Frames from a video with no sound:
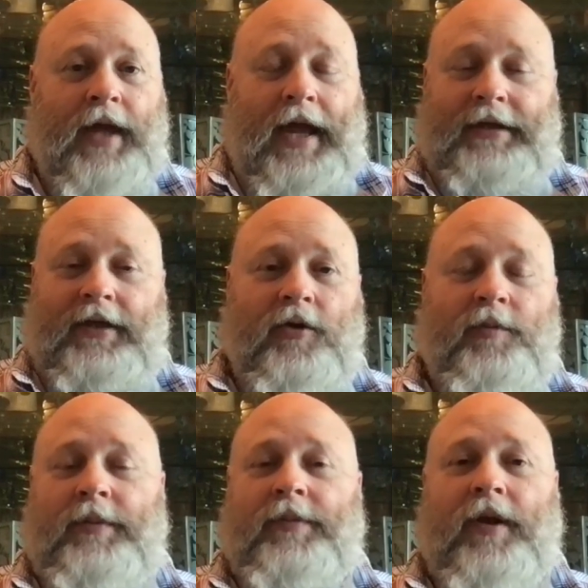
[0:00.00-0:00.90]
I tell
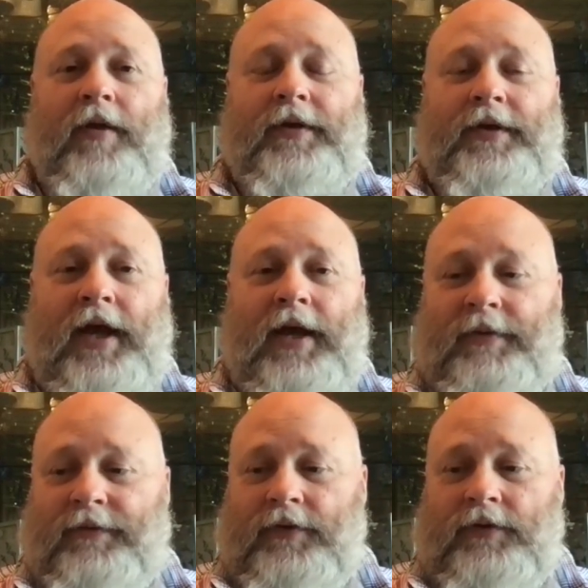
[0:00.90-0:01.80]
people all the time,
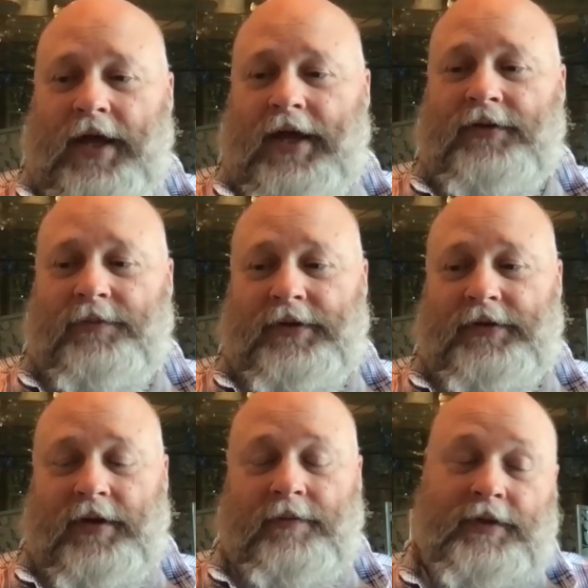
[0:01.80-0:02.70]
if you text me
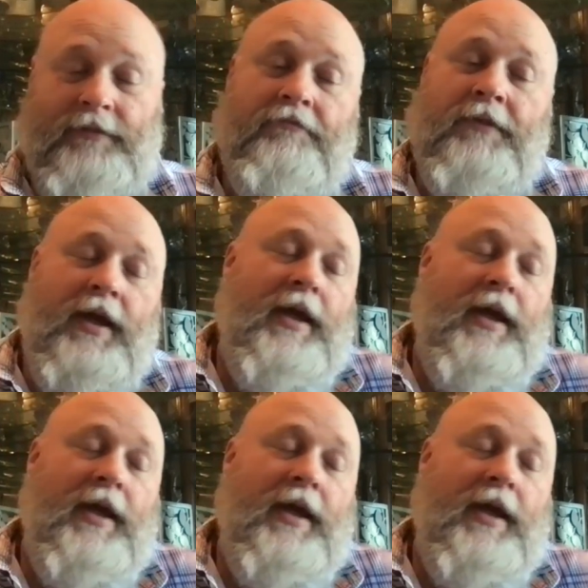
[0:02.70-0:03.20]
something,